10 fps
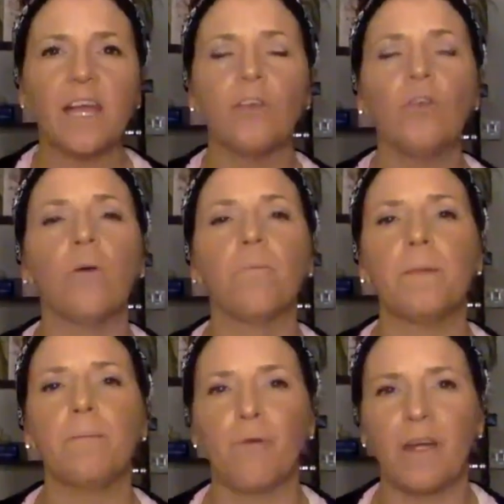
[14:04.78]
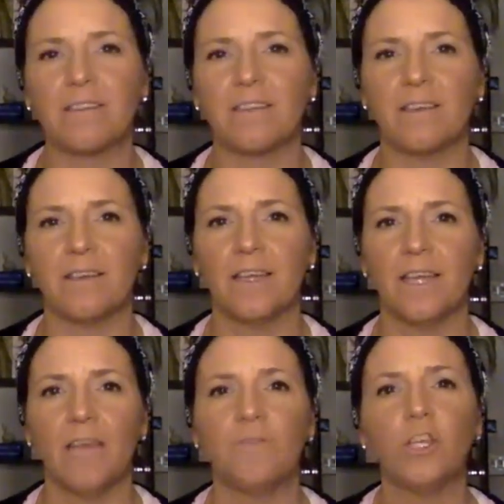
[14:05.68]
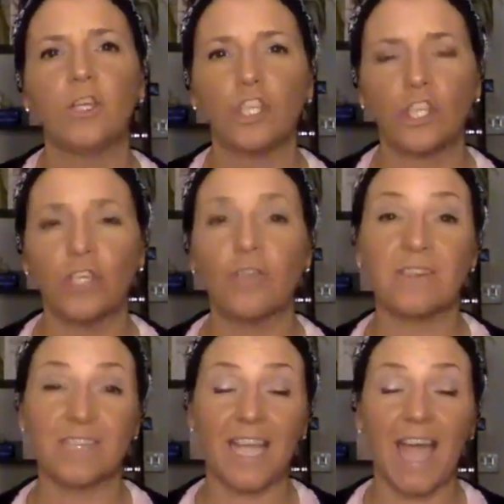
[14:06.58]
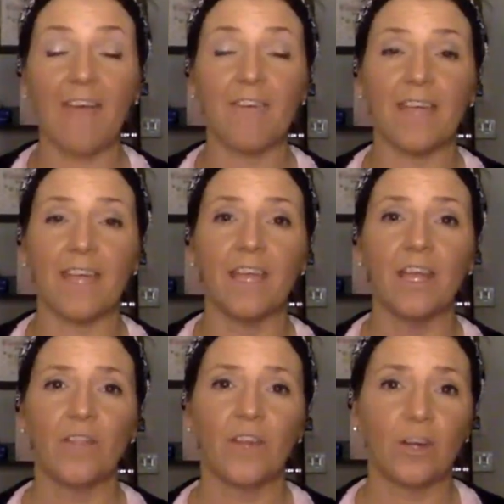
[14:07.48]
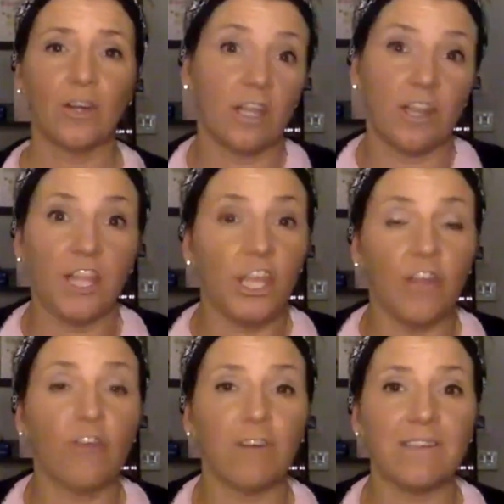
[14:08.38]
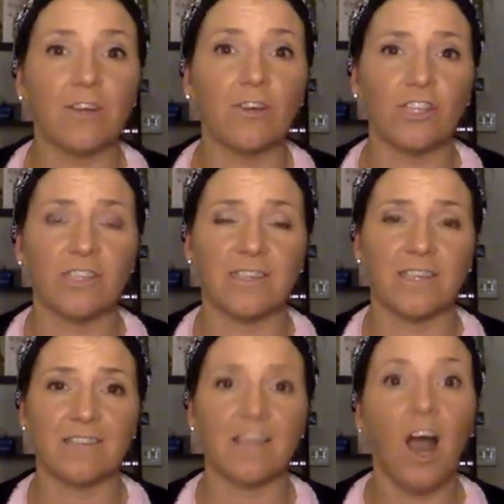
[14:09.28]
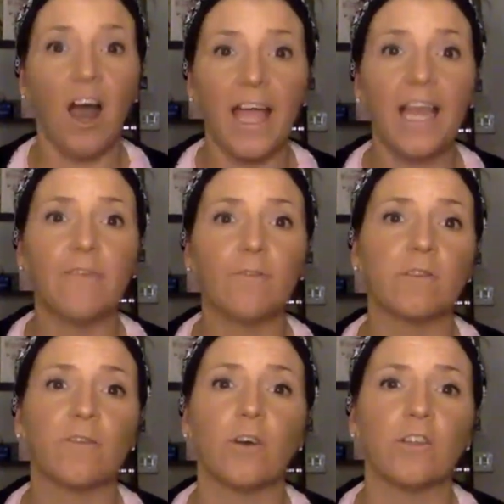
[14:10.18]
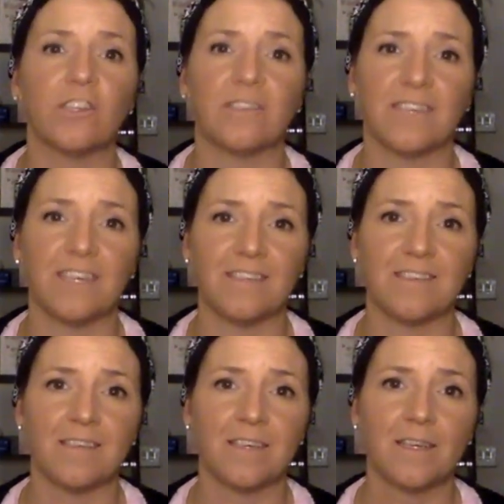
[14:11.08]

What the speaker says: cannot be present if you choose to carry the you know, Christ consciousness, the higher levels of consciousness.